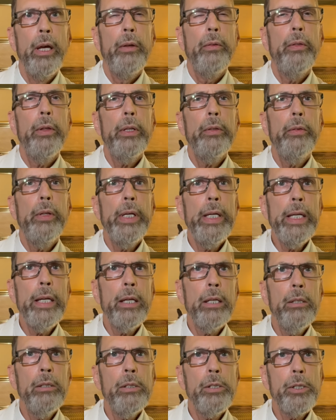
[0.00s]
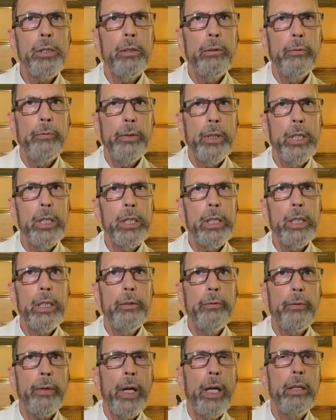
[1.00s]
that they can
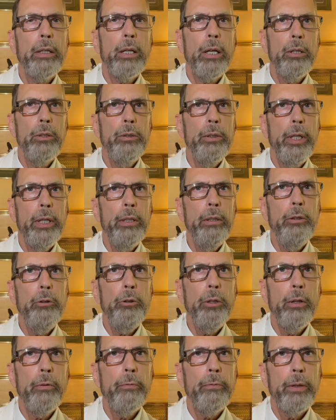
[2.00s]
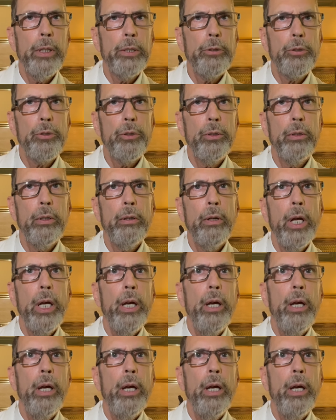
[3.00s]
survive and continue to function